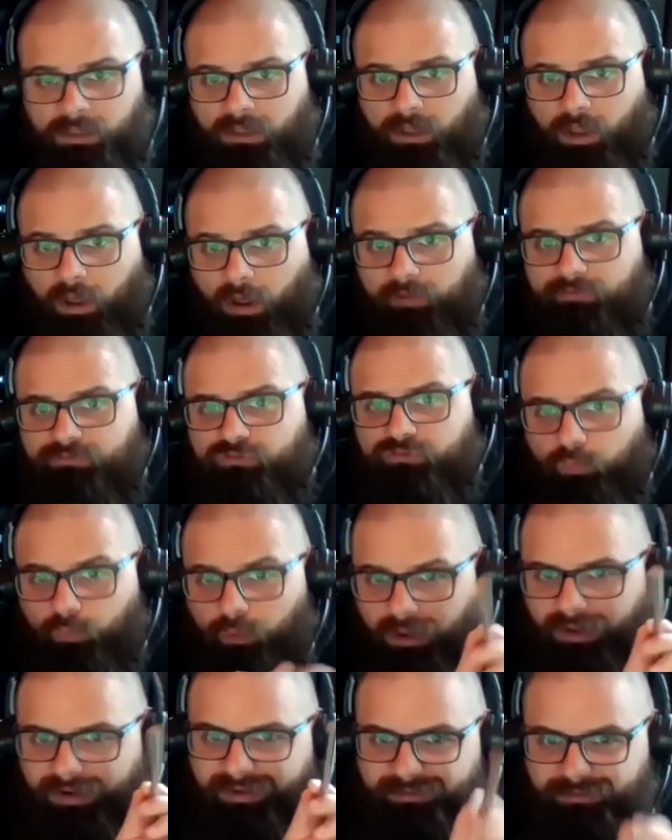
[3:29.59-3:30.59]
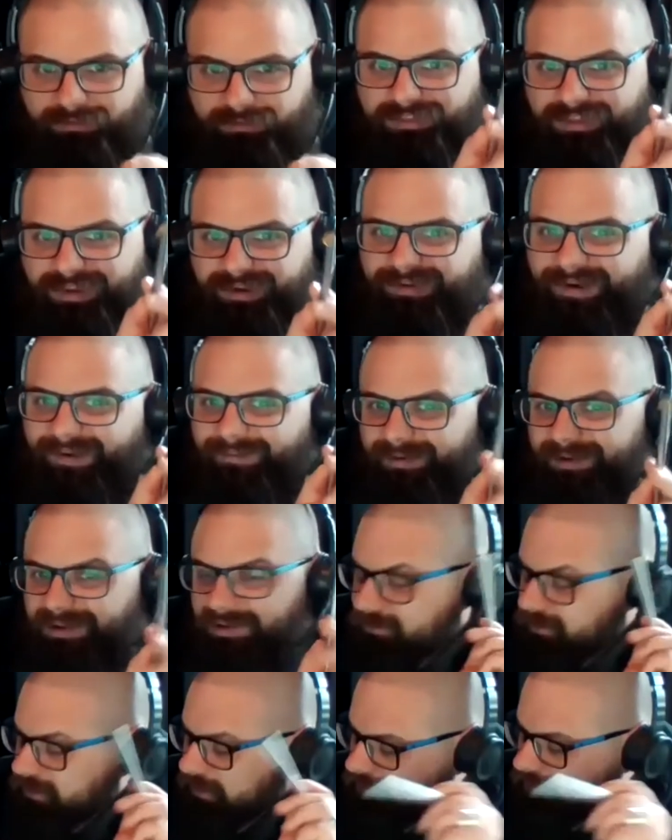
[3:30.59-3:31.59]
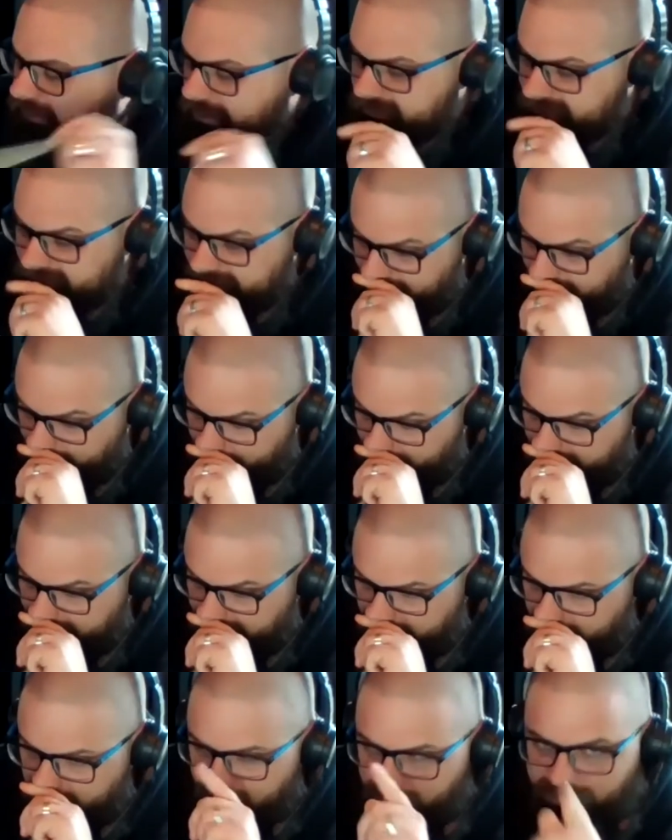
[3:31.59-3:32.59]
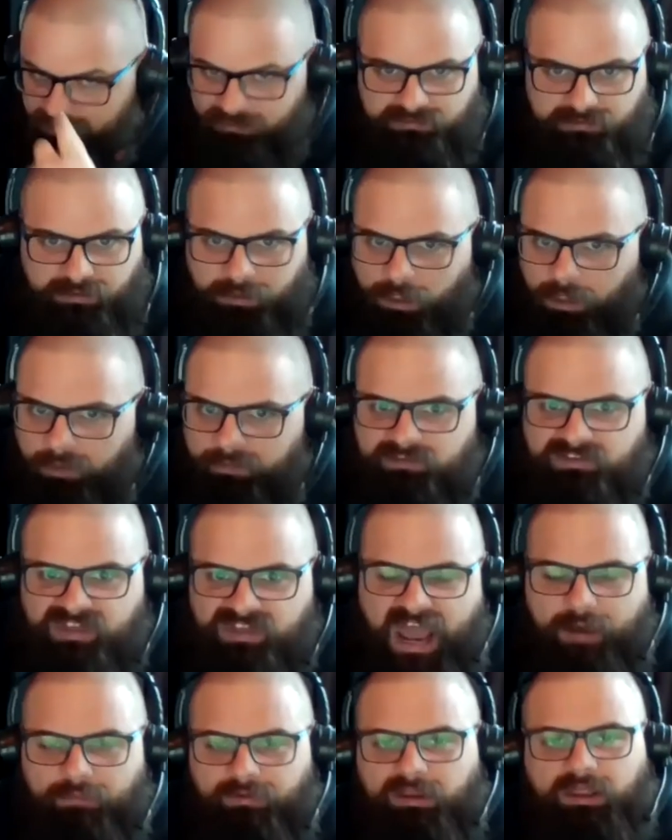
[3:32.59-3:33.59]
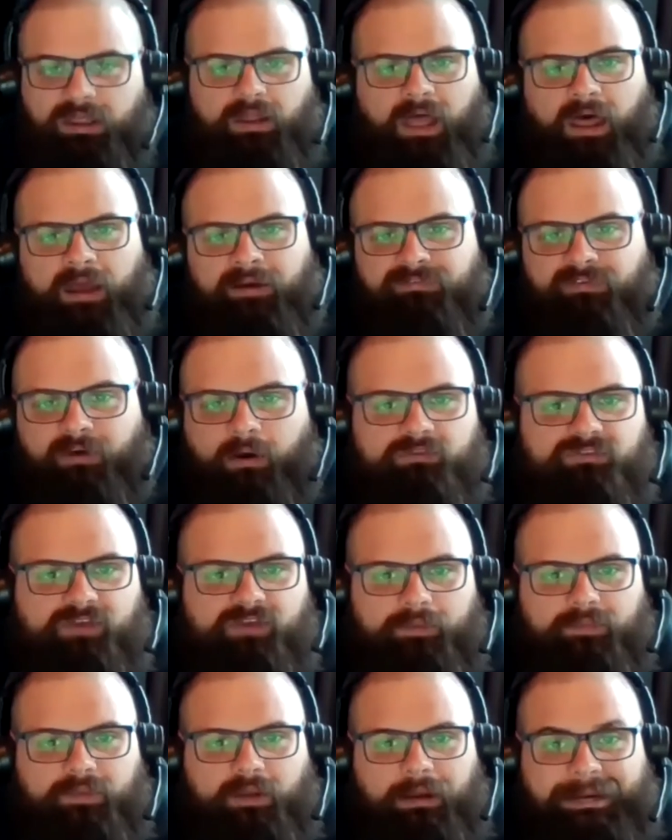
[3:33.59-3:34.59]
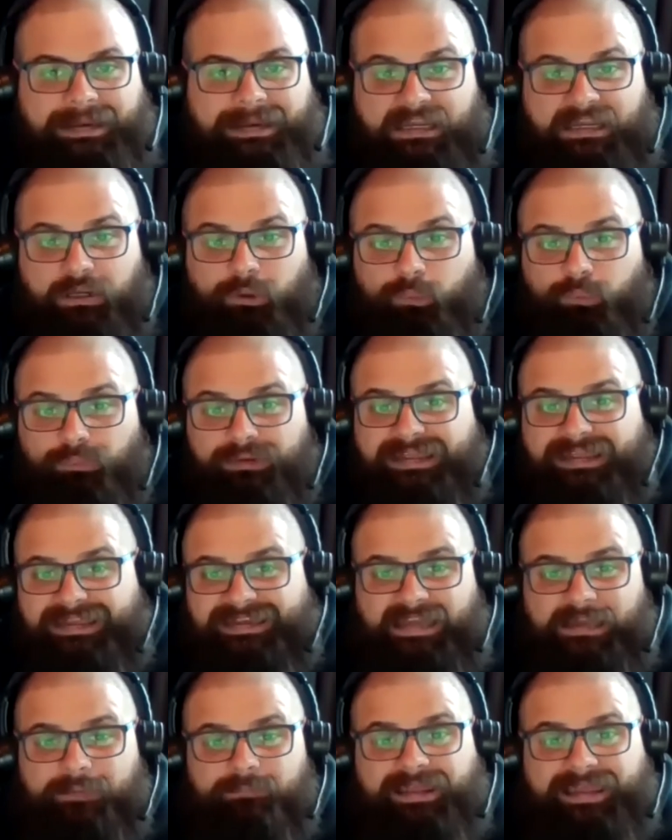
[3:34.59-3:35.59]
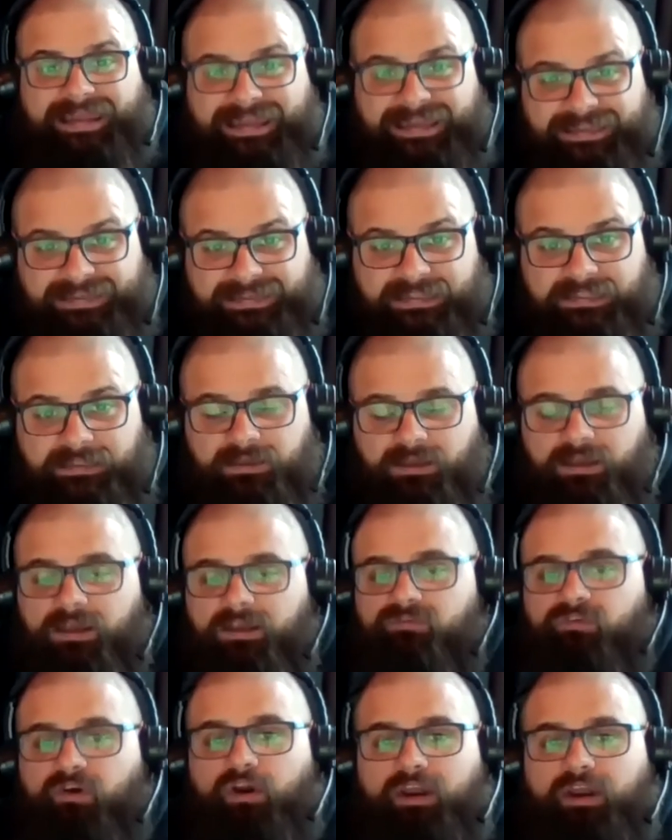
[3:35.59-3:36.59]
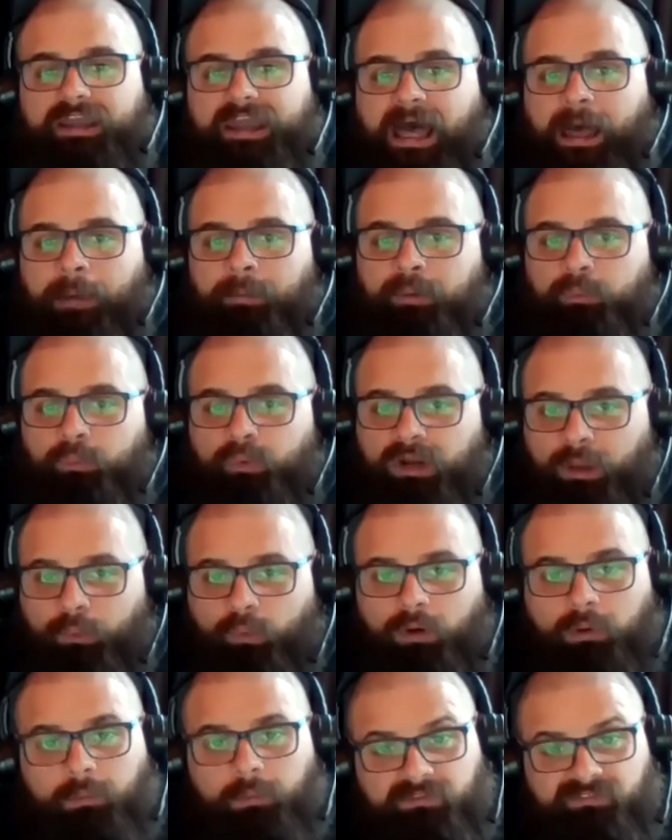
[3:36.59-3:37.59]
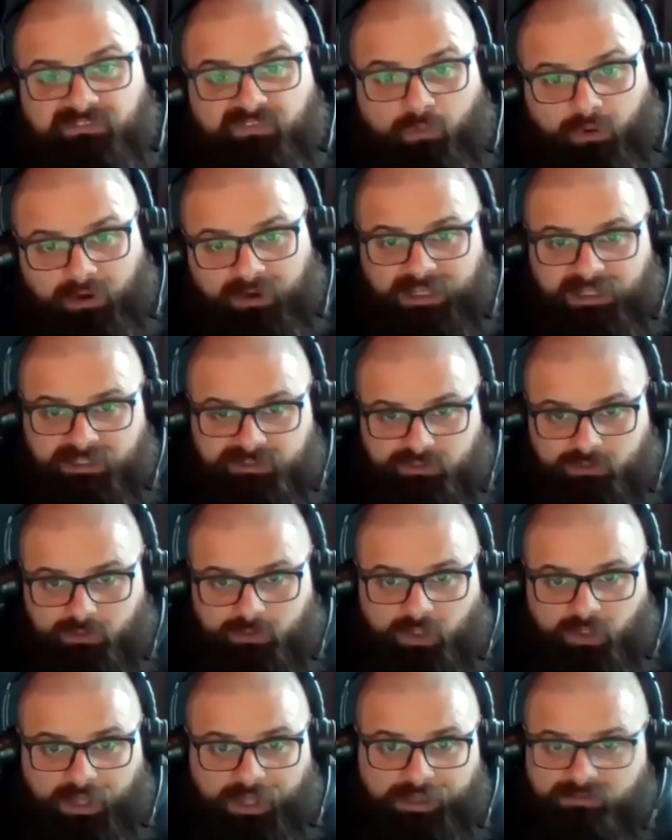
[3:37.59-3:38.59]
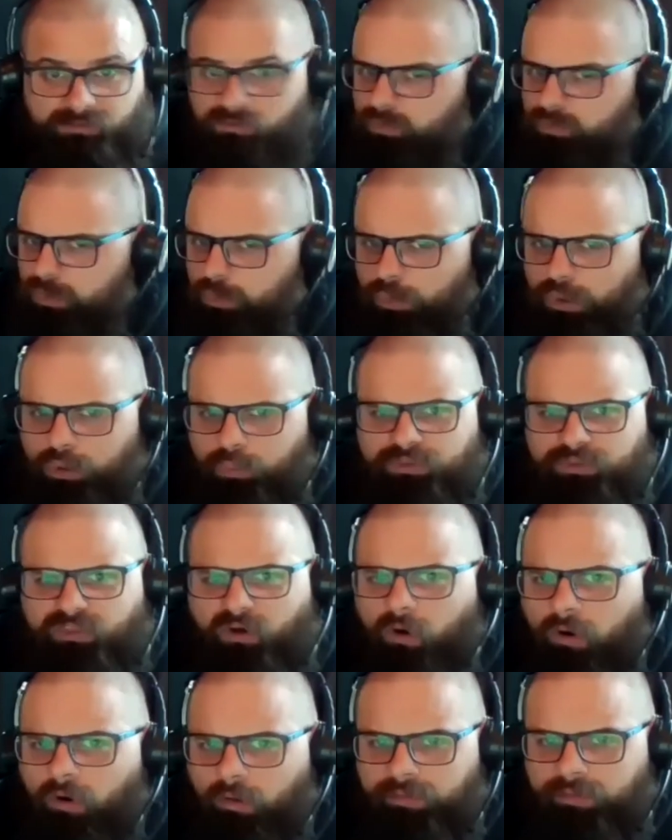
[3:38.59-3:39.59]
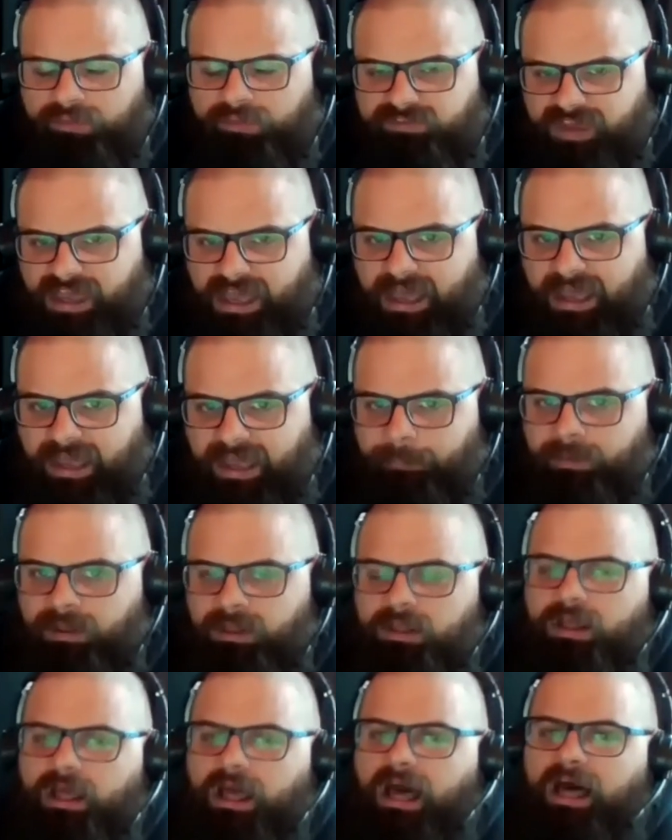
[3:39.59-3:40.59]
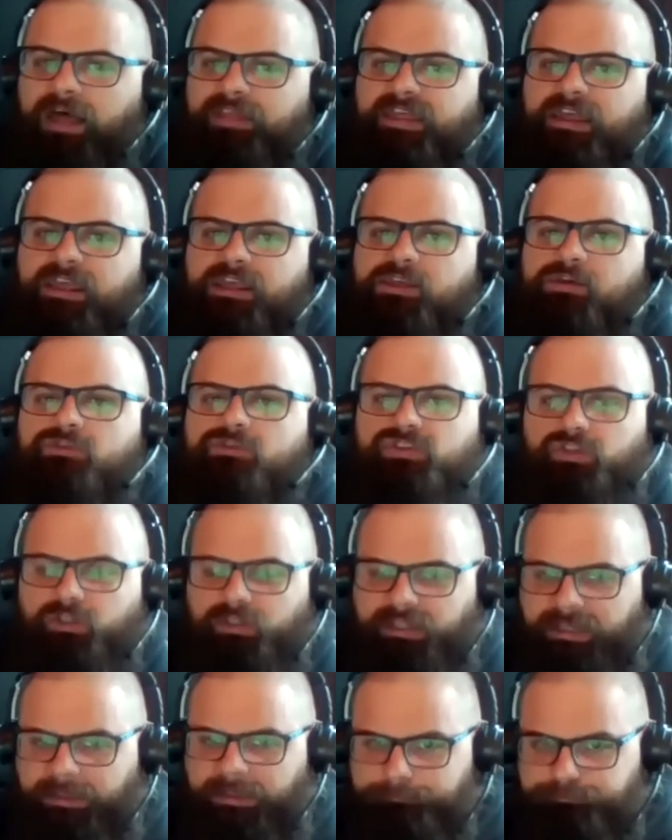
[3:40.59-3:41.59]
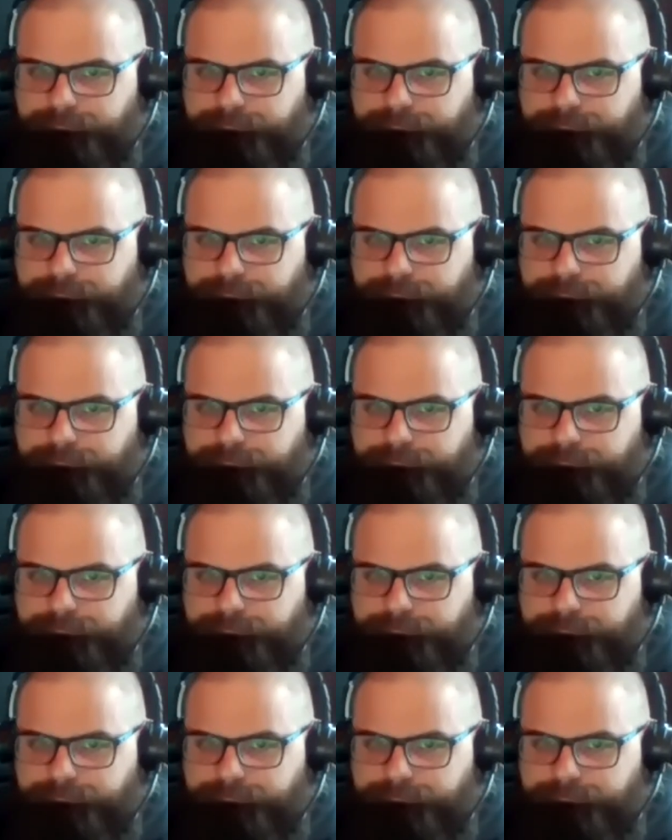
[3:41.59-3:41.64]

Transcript: Also, one other thing while we're giving advice to everybody, just so you know, there's not really a lot of folks out there in Korea named Andy. Very common when I work with foreign national clients who we work with all the time. Uh, they usually